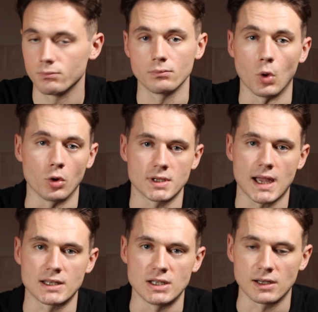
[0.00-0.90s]
More to
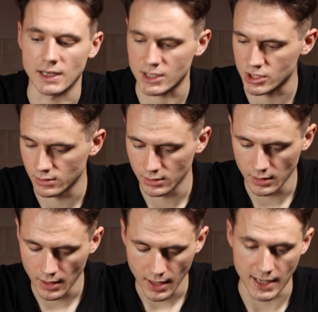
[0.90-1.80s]
add to your collection.
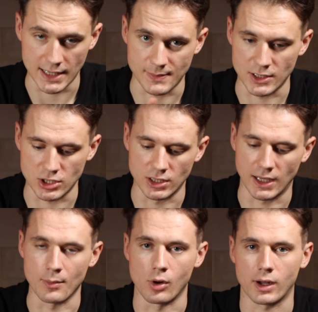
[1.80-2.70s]
And as mentioned, you can
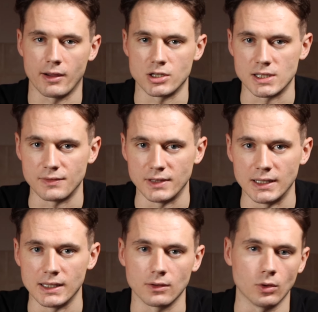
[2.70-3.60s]
get more carriages if
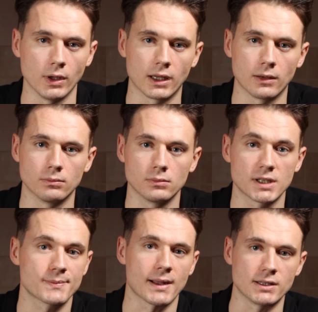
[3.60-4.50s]
needed, or you can
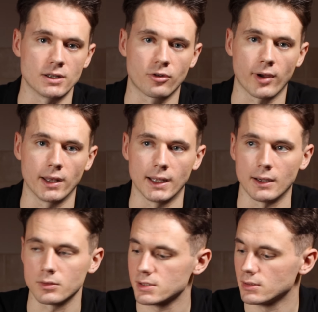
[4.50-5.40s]
expand your train
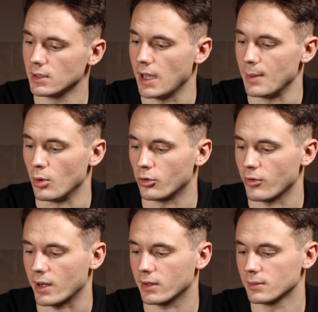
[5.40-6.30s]
layout, more
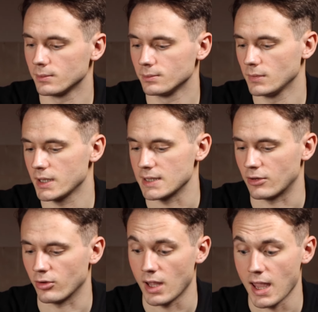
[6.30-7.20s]
track,
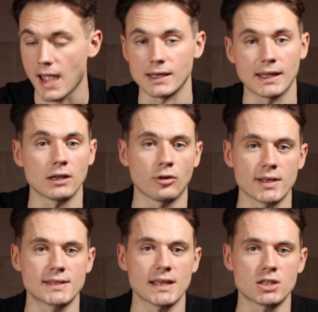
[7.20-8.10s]
etc. And again, a
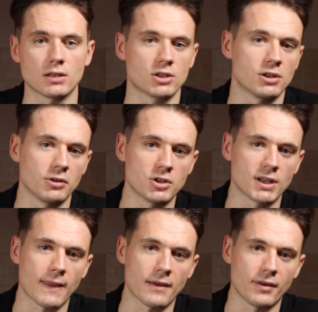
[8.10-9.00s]
great station because you don't usually
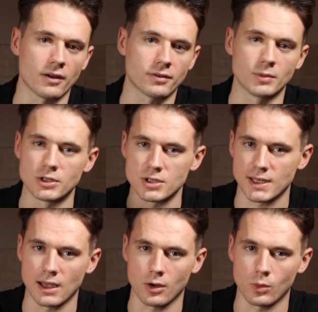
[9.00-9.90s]
get that very often. We just
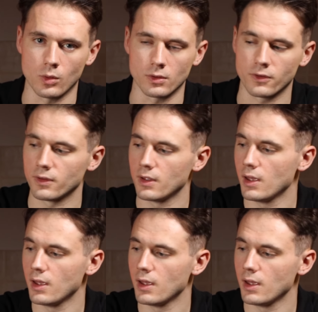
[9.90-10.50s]
get Hogwarts.